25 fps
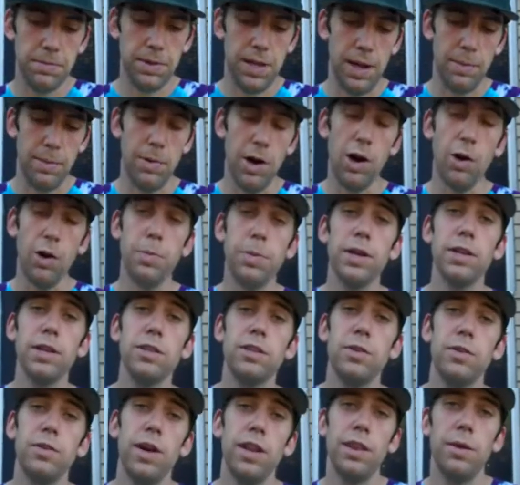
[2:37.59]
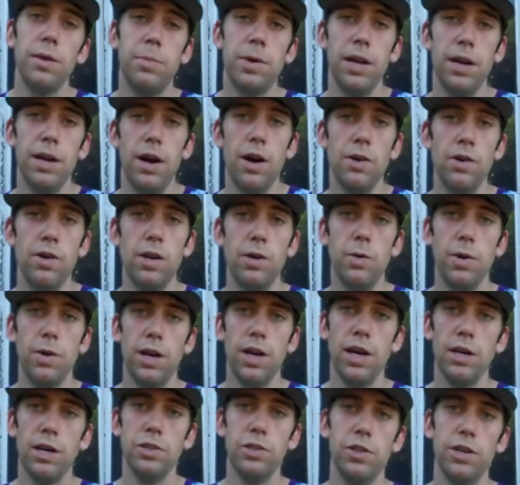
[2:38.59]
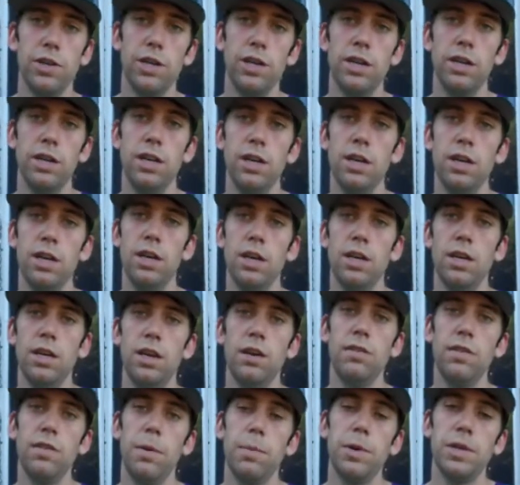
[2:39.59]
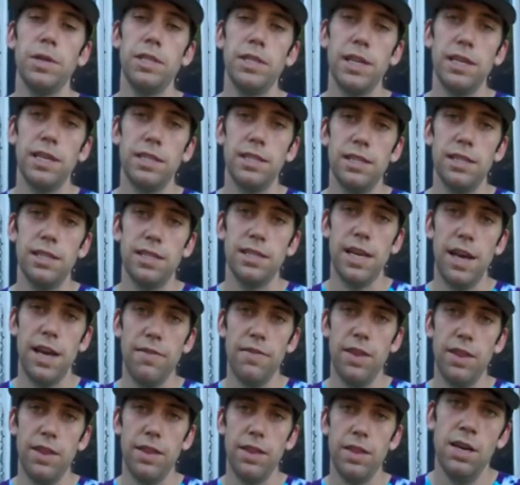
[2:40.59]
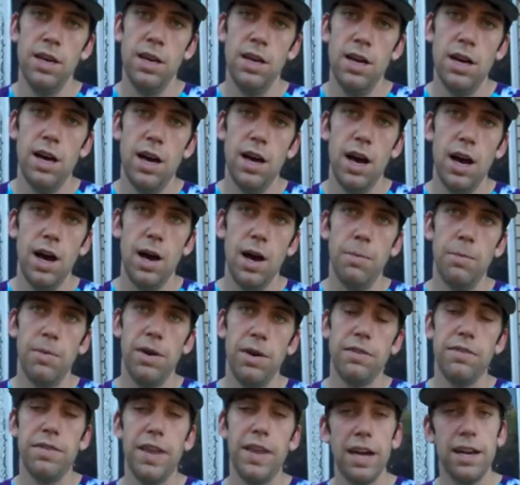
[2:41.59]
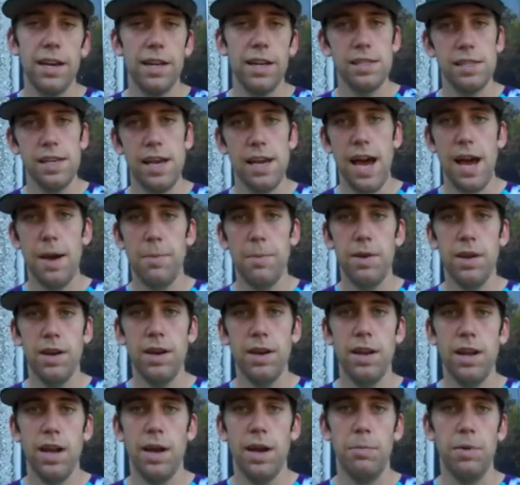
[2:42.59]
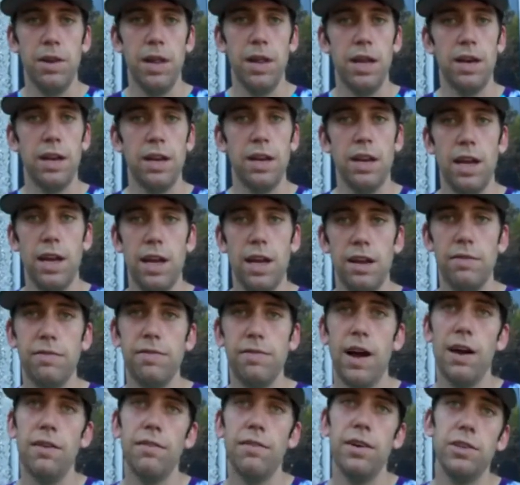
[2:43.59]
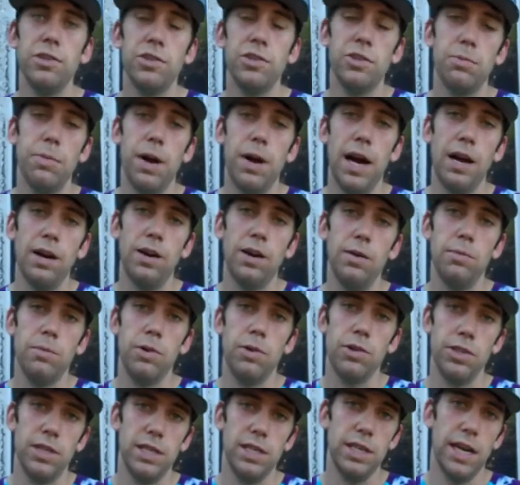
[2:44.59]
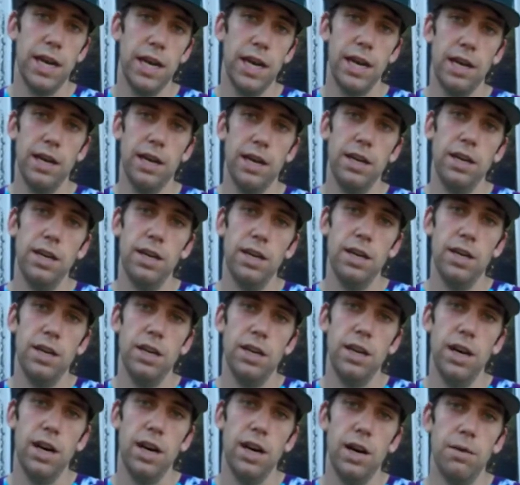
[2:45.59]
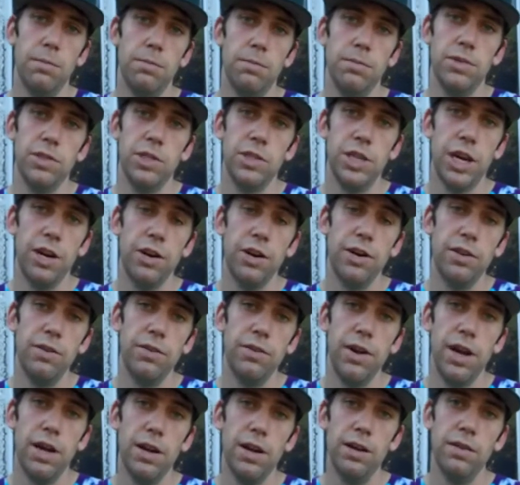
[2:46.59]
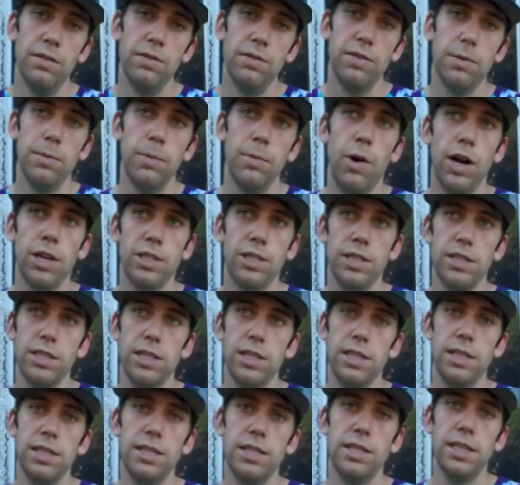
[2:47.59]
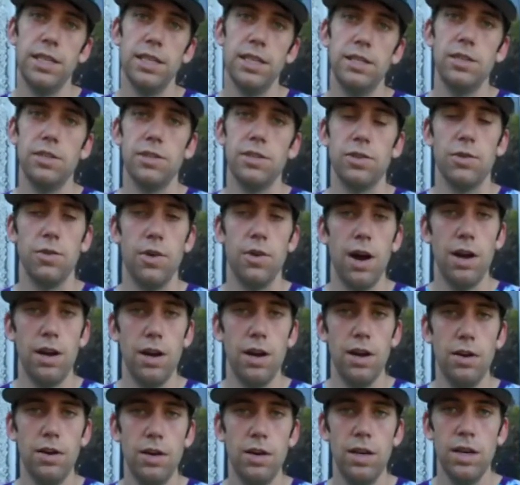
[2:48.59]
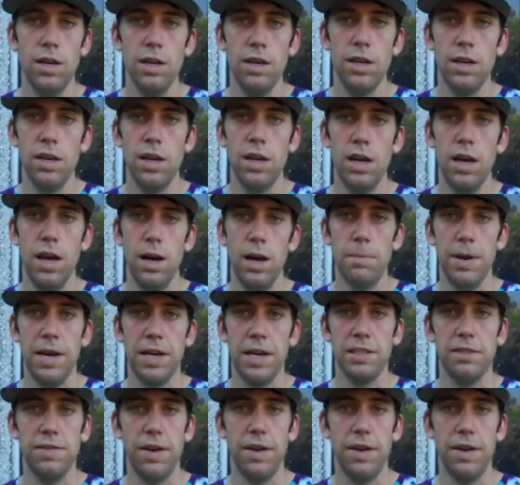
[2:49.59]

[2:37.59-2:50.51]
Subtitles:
I'm hoping to run the Pinhoti 100 November 6th and 7th, but if that doesn't happen, I'm planning a 500 mile multi-day charity run from Washington DC to Toronto next